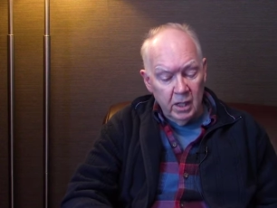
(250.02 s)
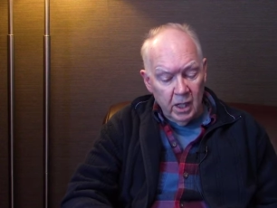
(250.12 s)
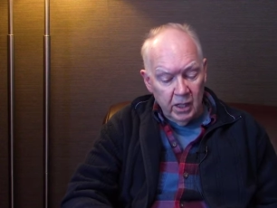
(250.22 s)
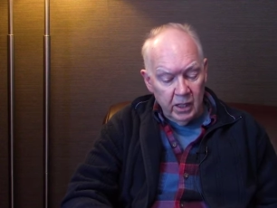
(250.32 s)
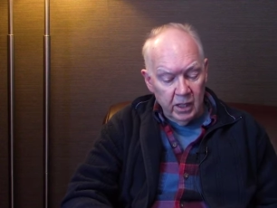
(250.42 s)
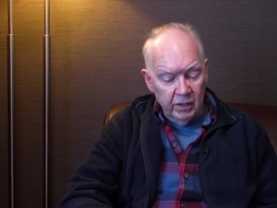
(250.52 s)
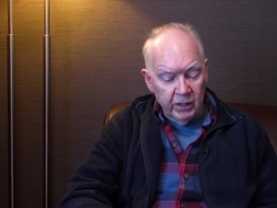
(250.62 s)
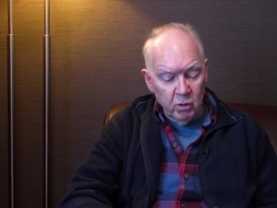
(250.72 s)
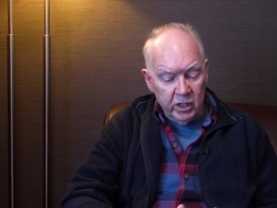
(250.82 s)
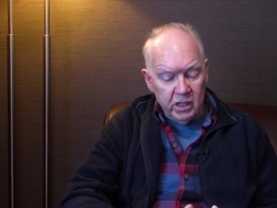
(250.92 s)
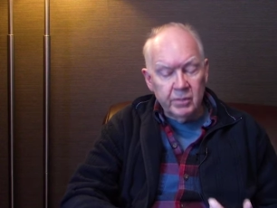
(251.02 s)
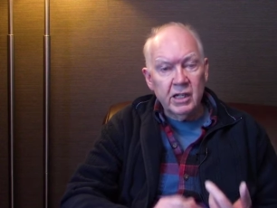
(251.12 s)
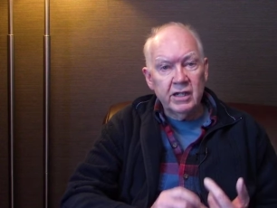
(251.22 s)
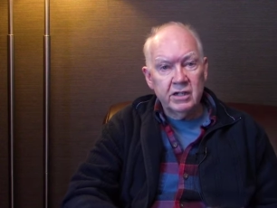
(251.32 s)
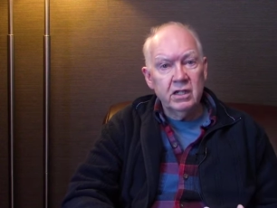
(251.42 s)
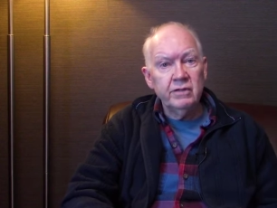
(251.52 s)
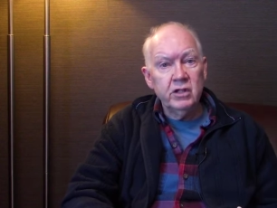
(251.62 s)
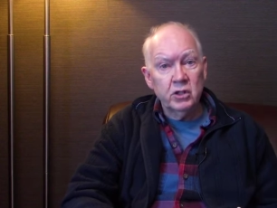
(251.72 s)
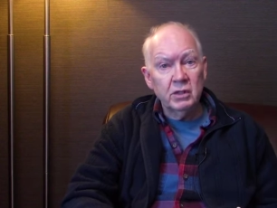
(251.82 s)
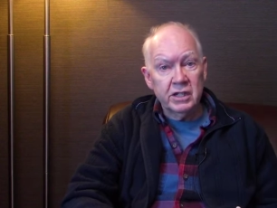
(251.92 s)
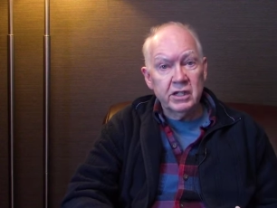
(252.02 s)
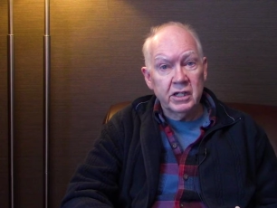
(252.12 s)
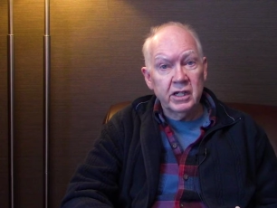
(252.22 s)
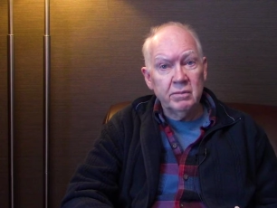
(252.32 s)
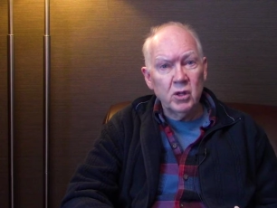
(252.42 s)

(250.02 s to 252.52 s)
They want us to be less individualistic.